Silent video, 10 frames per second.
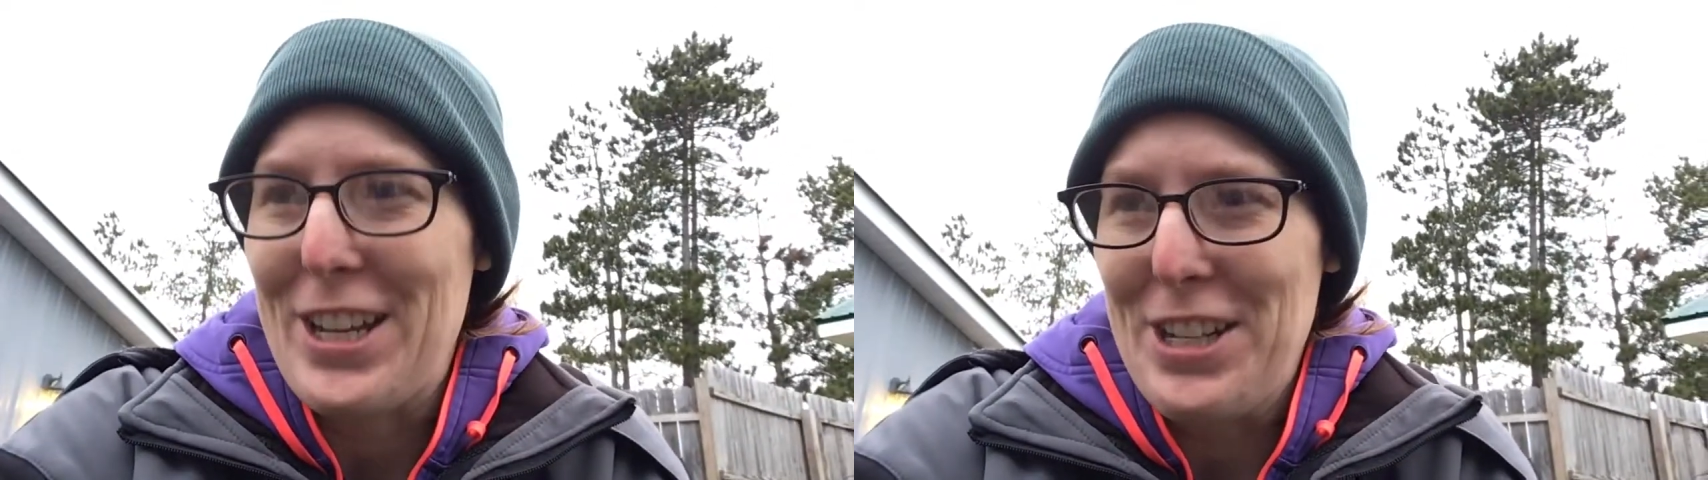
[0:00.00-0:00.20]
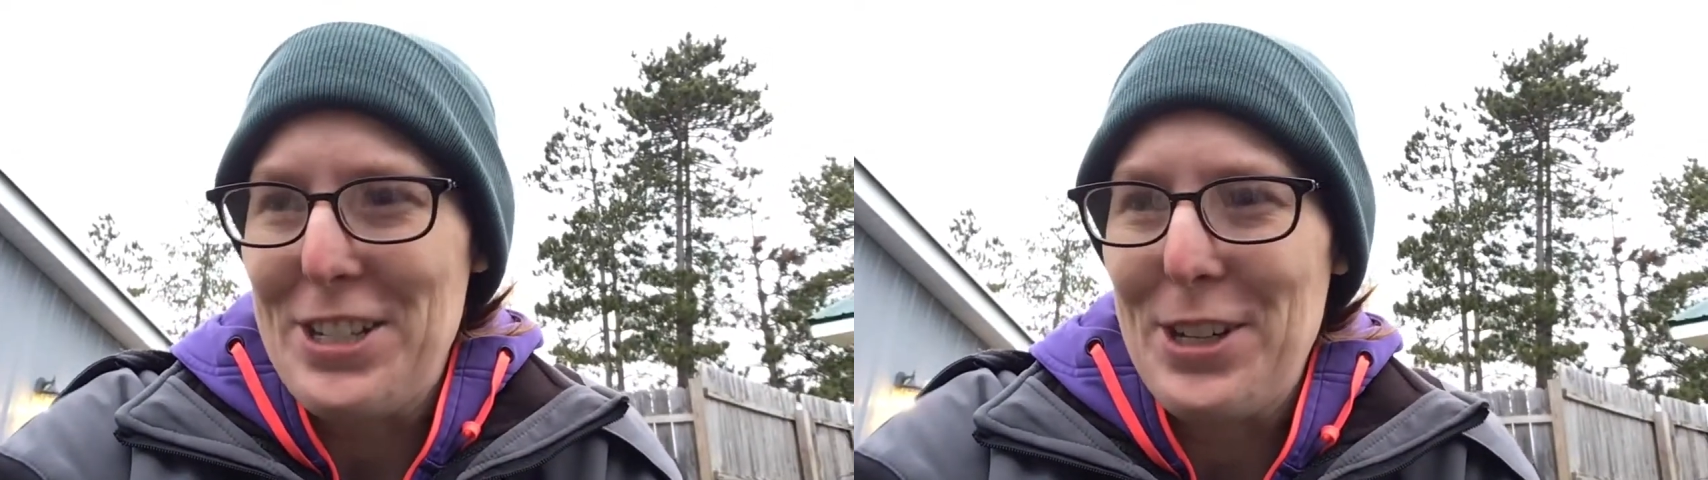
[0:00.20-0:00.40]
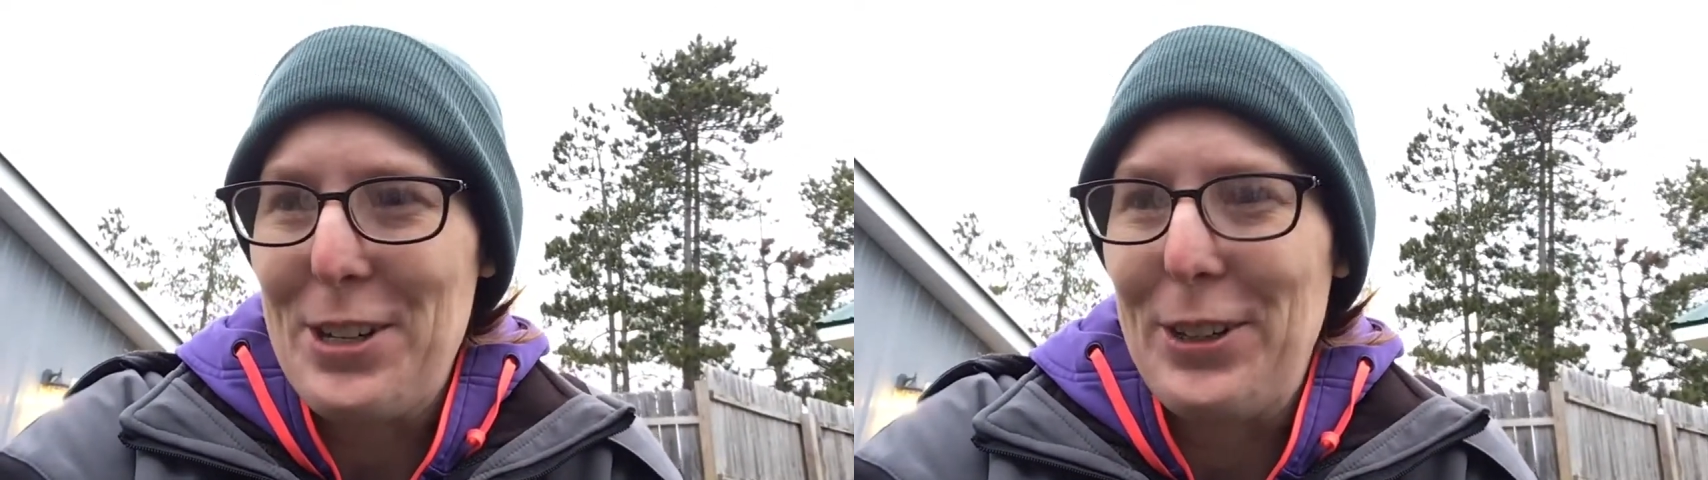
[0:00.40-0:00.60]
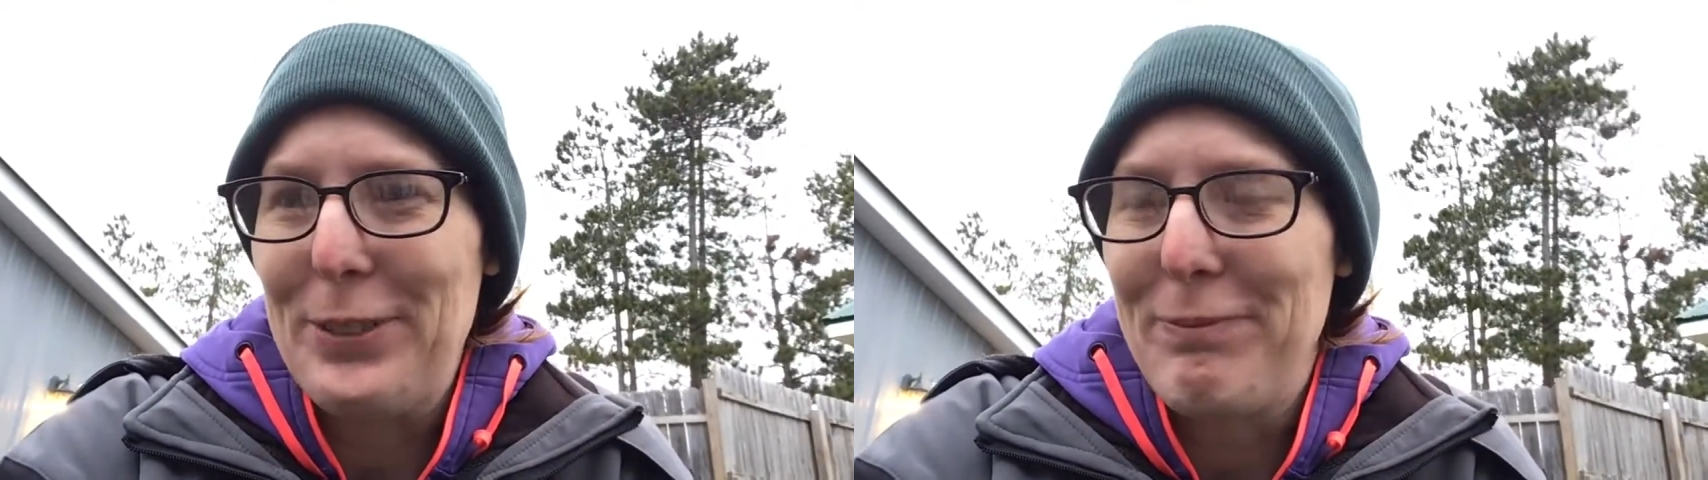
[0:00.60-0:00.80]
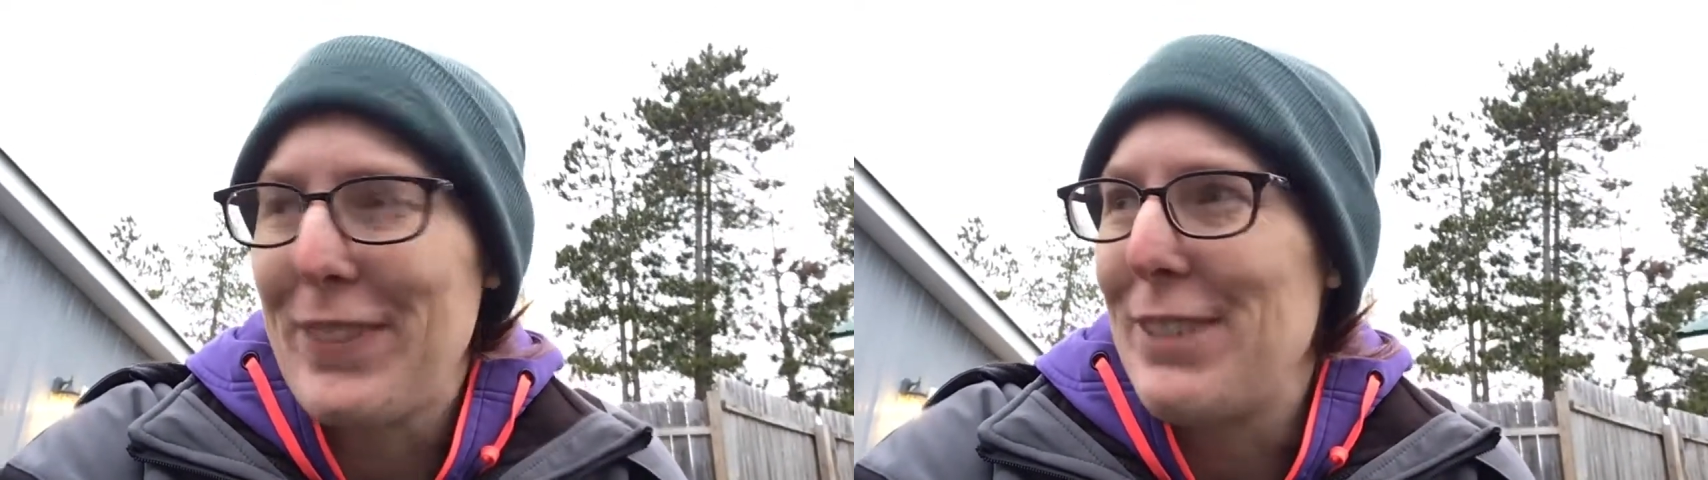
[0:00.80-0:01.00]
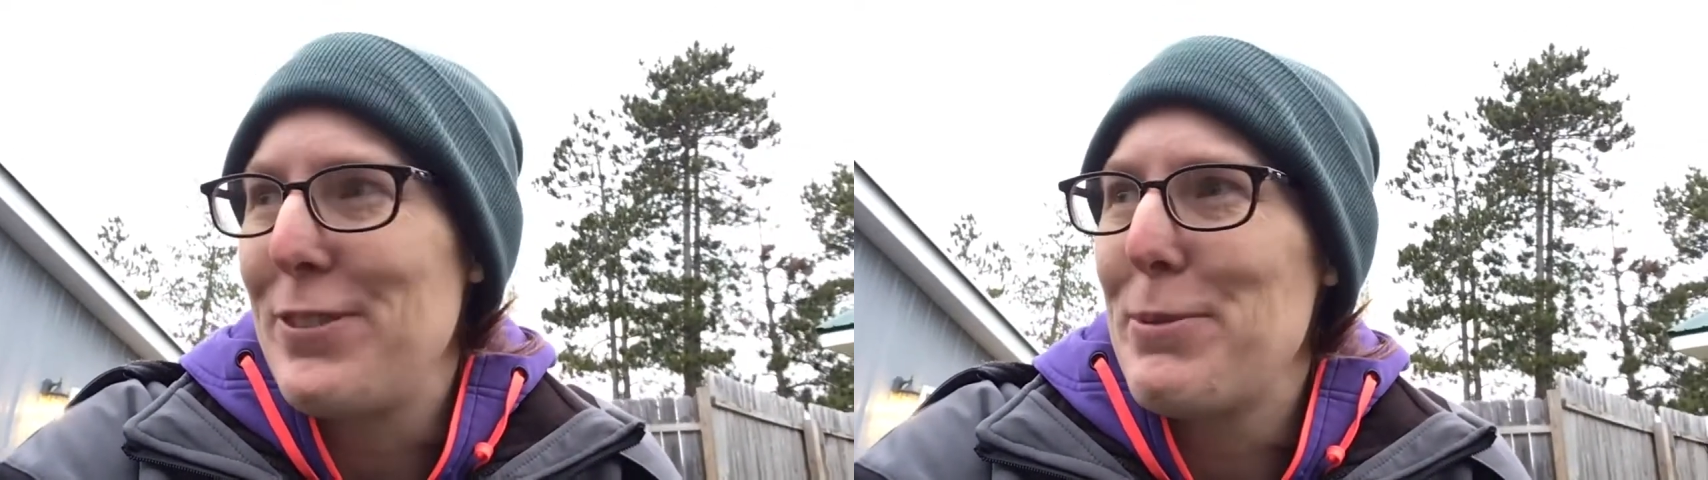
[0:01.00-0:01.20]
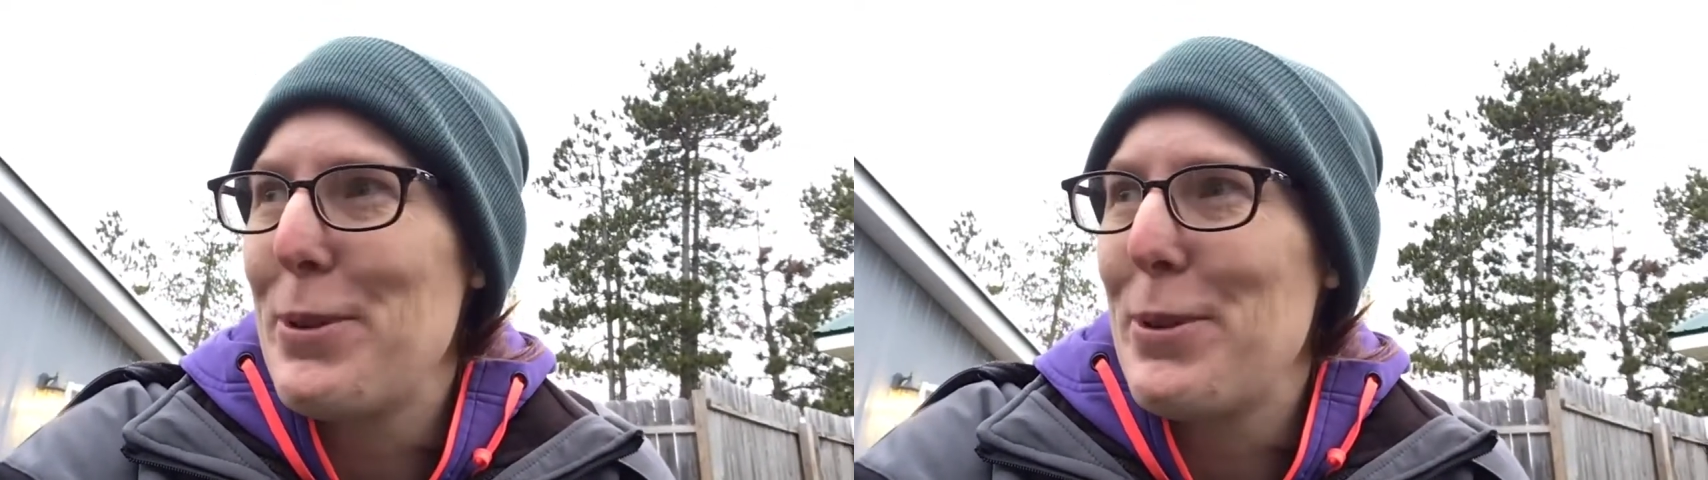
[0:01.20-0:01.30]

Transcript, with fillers: So if you've been